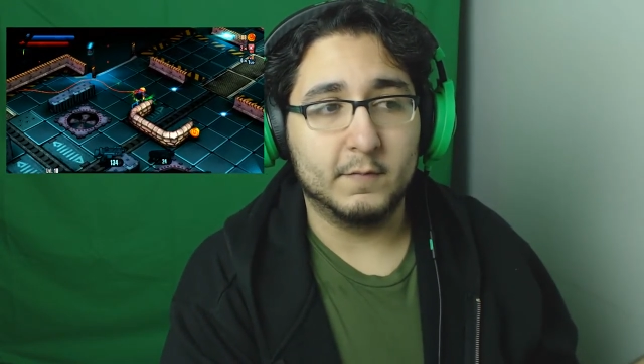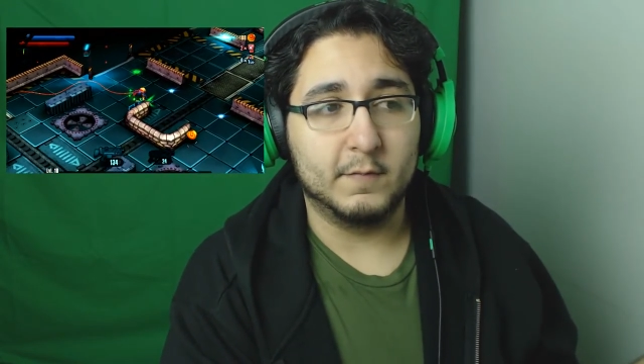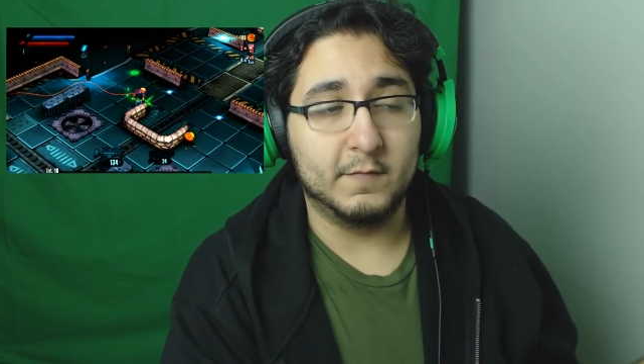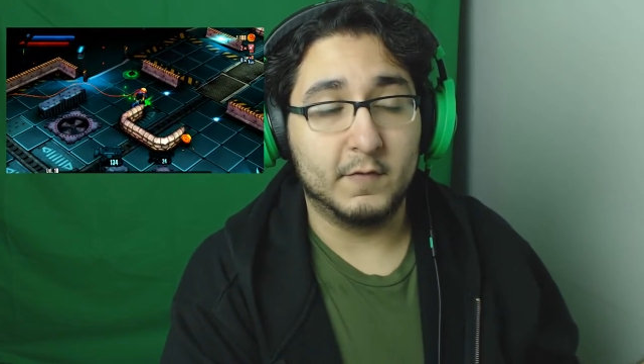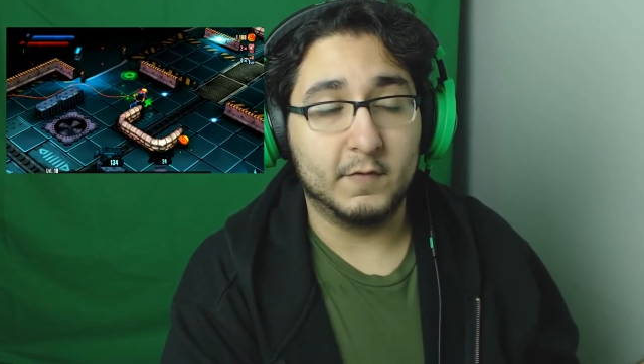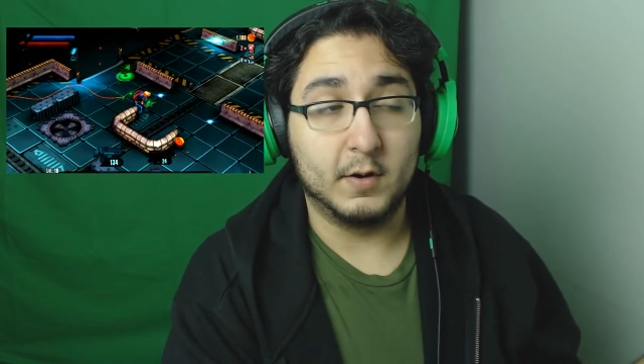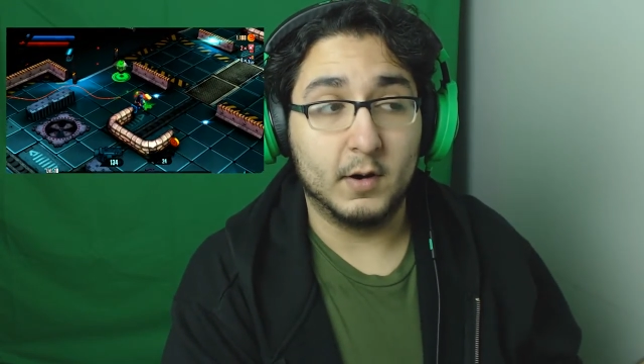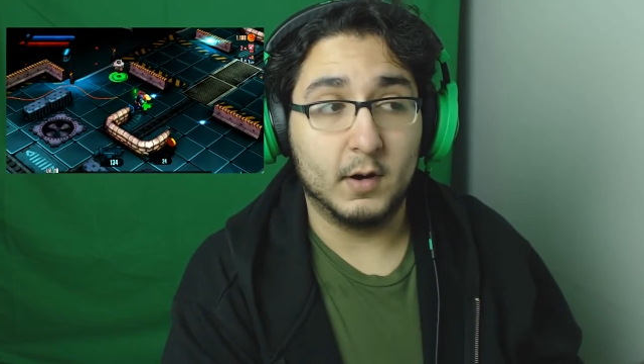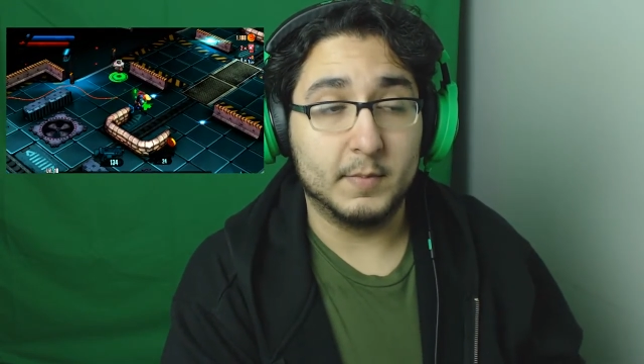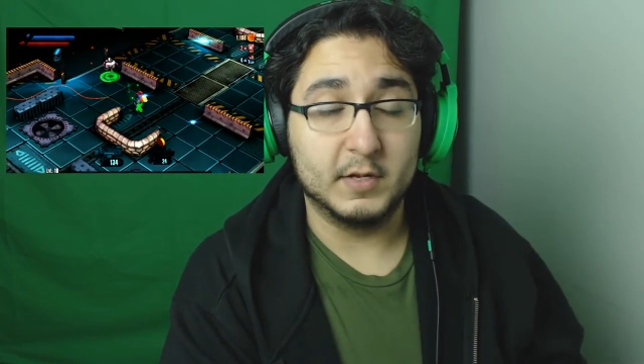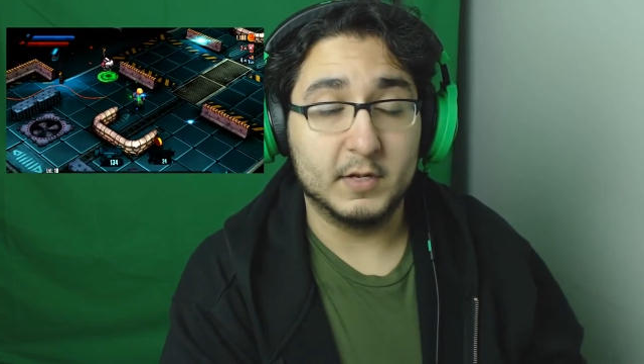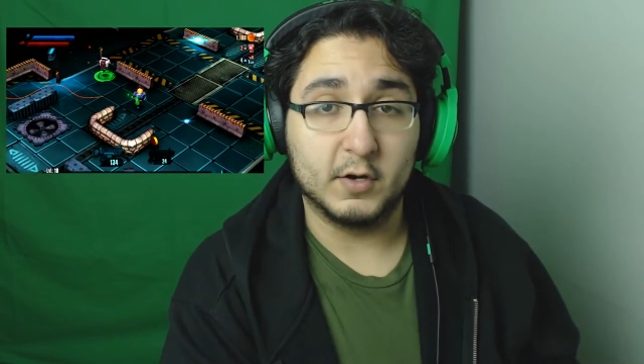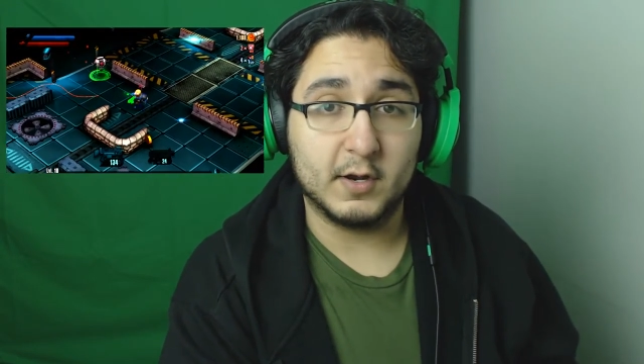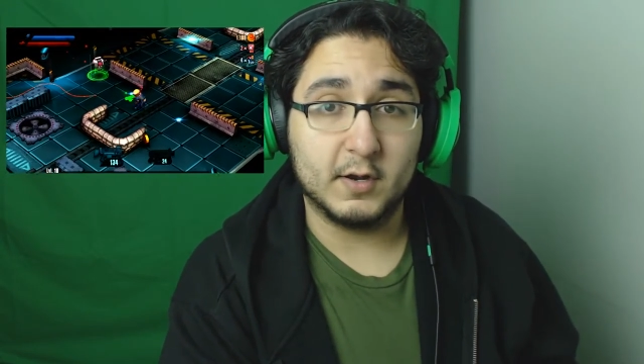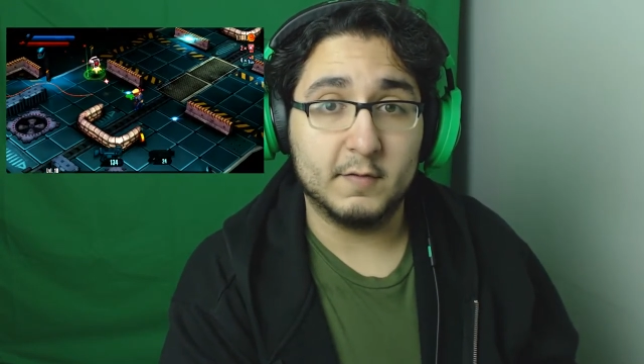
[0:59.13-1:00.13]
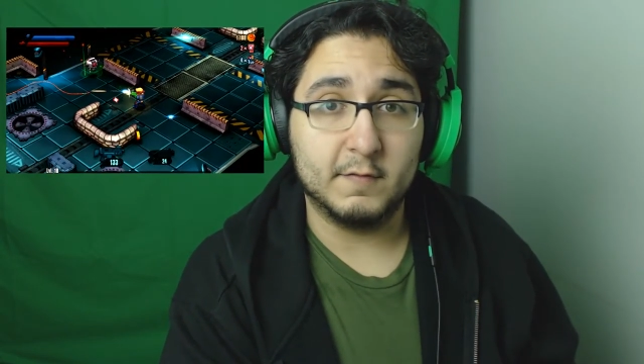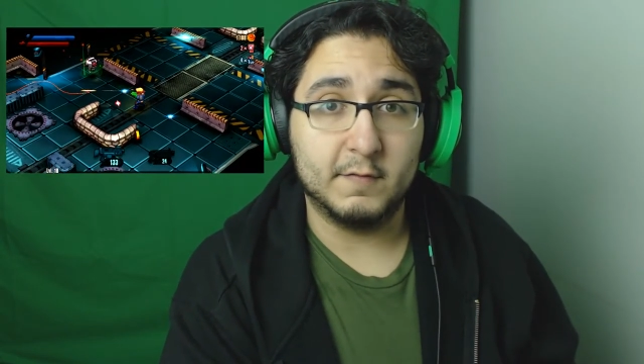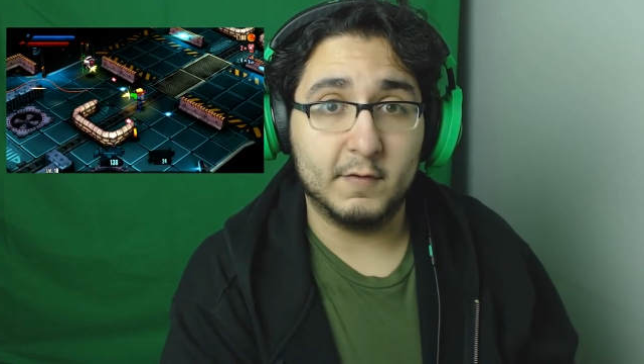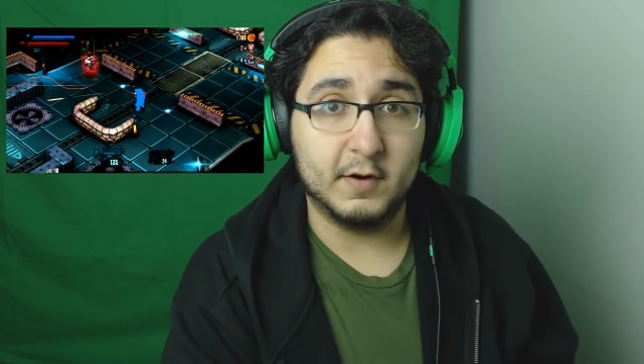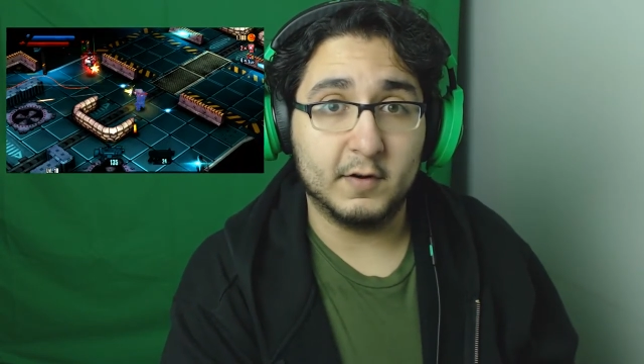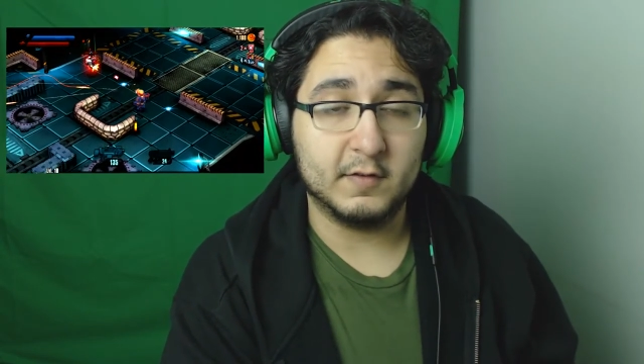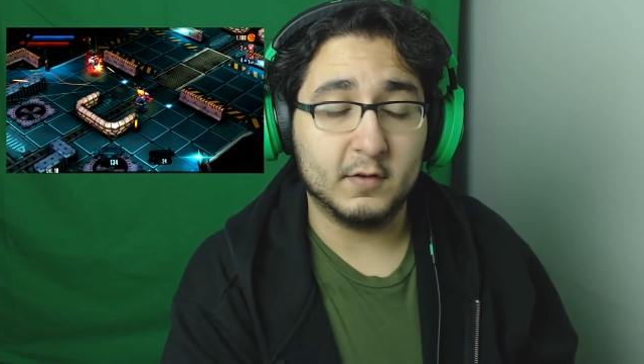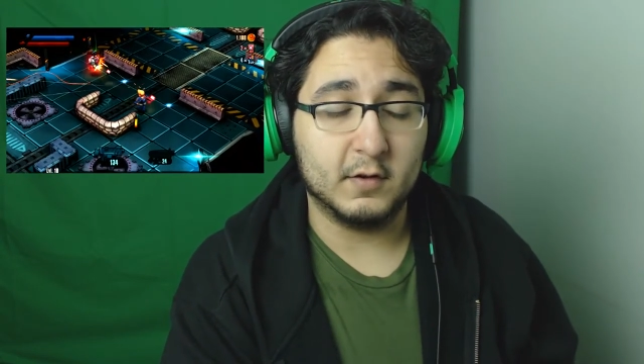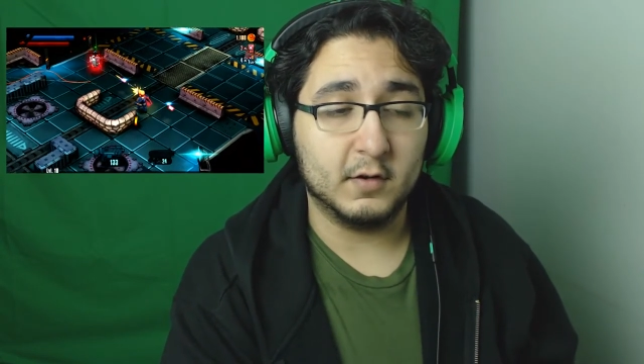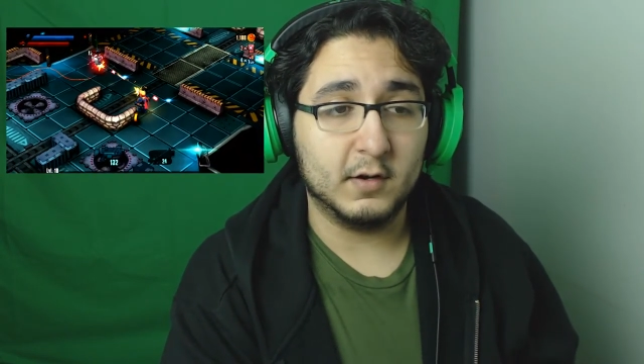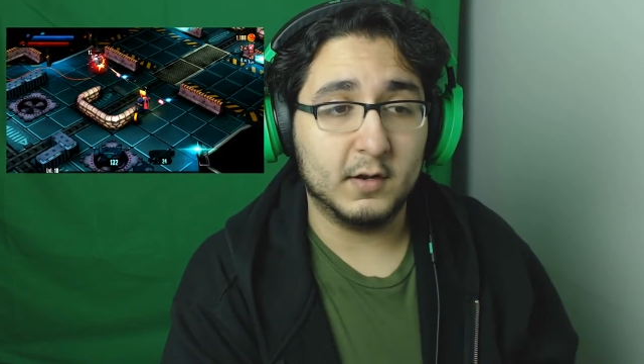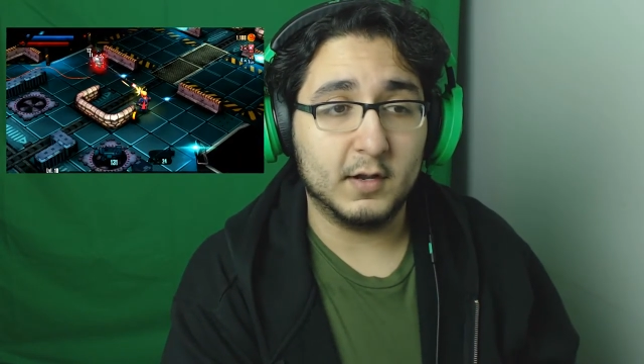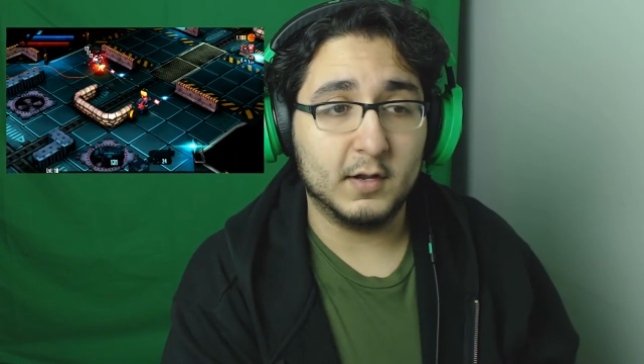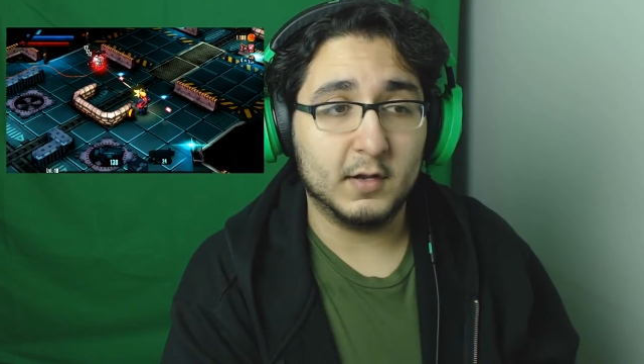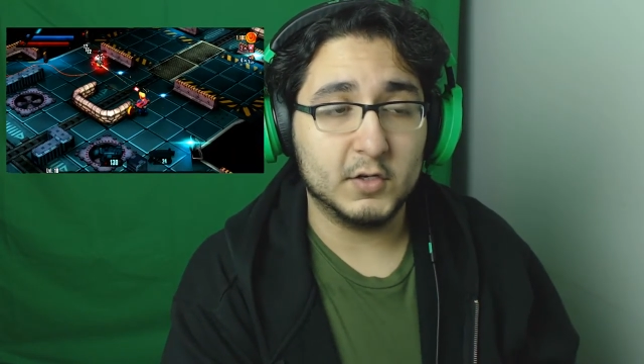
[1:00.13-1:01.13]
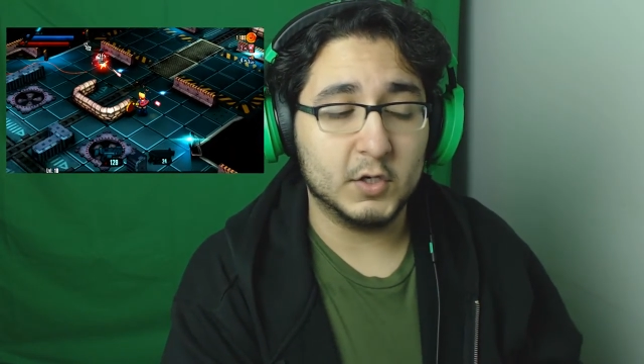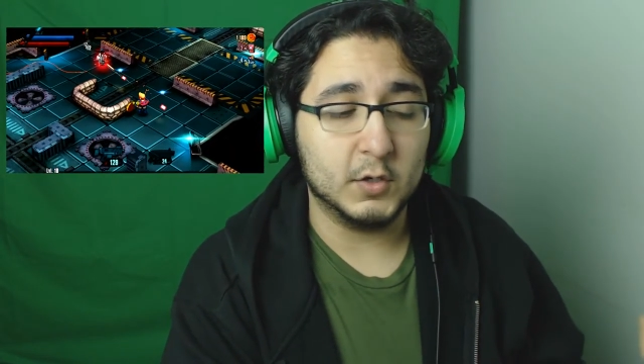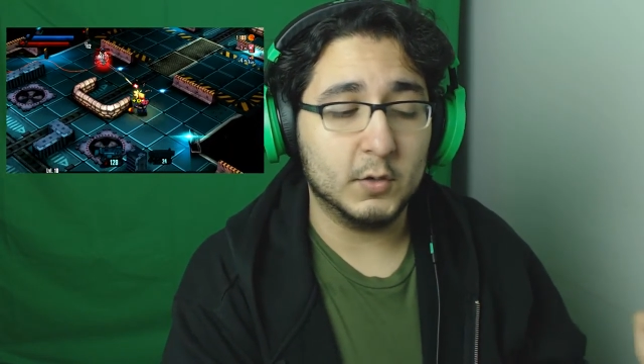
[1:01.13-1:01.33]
to be talking first on the